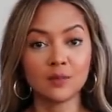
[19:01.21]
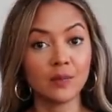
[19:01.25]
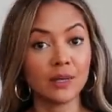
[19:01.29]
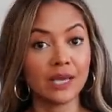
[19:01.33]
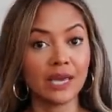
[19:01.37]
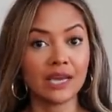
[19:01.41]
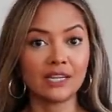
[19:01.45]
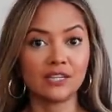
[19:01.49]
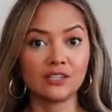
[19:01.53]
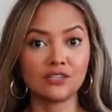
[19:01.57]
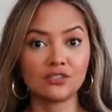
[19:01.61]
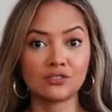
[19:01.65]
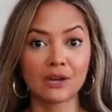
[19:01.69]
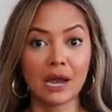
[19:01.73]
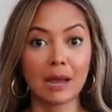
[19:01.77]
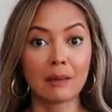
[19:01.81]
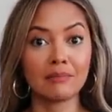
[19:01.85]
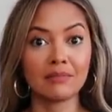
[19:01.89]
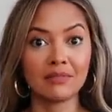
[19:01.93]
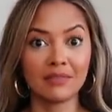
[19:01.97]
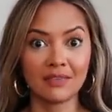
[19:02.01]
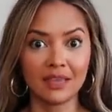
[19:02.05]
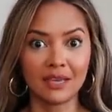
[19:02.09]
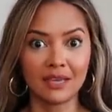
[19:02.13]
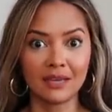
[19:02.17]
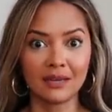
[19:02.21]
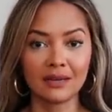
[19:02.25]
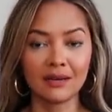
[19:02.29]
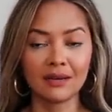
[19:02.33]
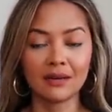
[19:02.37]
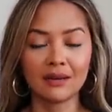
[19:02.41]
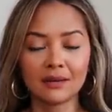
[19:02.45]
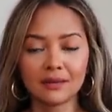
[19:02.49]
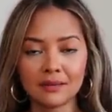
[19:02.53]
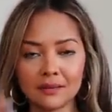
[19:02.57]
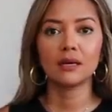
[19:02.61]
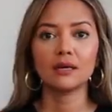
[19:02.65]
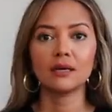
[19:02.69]
spaghetti strap thin.
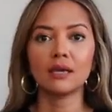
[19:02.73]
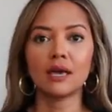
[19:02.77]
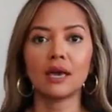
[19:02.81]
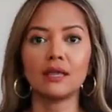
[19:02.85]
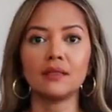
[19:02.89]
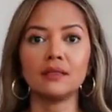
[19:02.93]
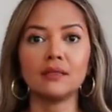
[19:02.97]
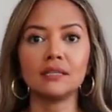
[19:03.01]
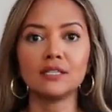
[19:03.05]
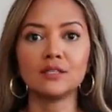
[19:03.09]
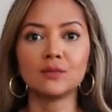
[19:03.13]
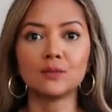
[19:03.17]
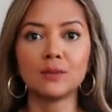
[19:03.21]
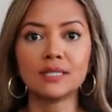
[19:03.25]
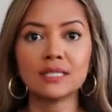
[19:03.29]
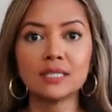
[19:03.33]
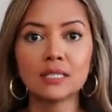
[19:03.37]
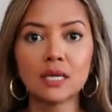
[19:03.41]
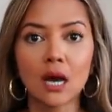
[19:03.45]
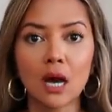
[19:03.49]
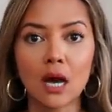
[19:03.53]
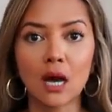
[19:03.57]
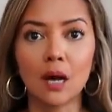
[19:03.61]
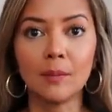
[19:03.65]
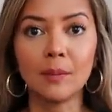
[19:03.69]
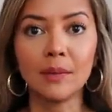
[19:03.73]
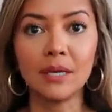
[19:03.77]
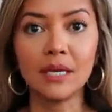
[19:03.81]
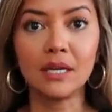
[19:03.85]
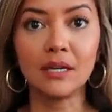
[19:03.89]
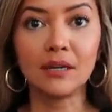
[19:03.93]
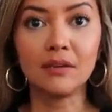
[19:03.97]
Again, these ones come